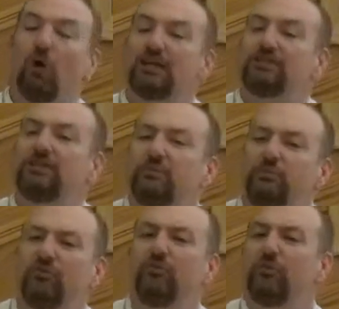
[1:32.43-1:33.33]
watched him
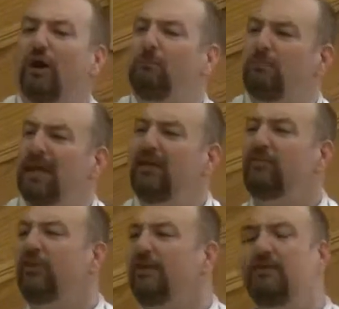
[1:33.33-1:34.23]
do
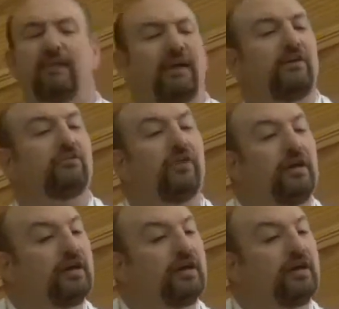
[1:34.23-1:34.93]
amazing things,